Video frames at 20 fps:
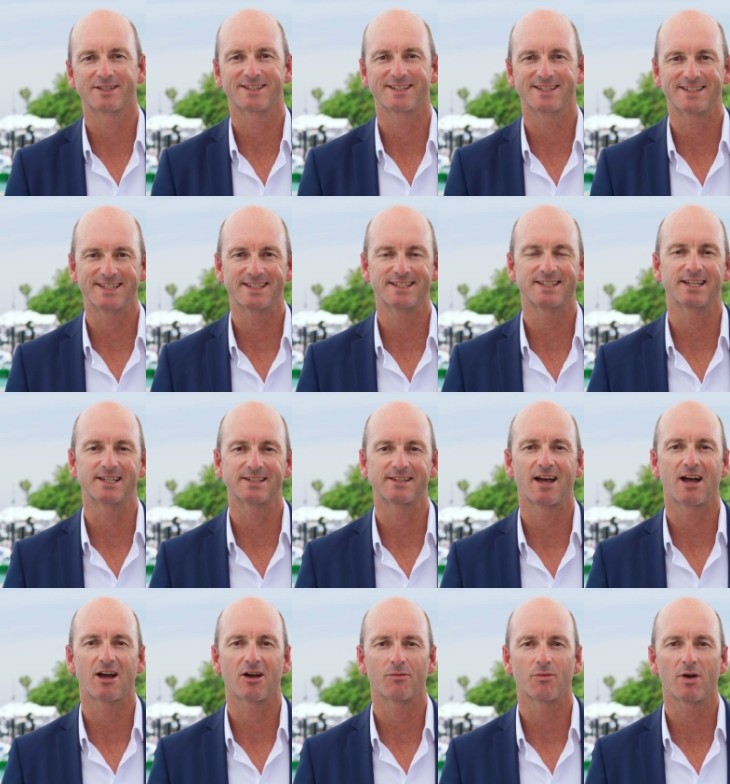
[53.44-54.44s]
statistics
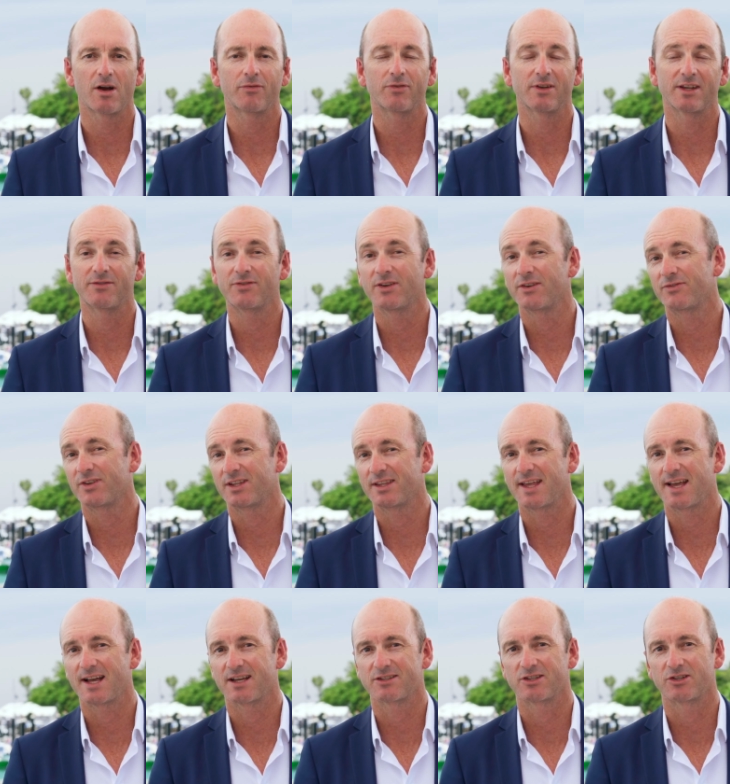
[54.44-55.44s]
are roughly
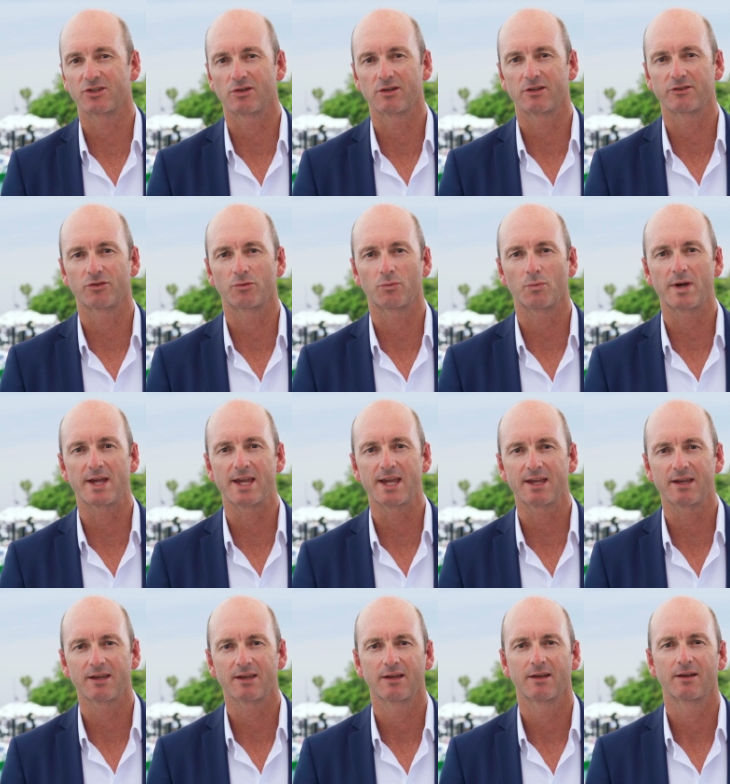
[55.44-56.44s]
$50,000 a week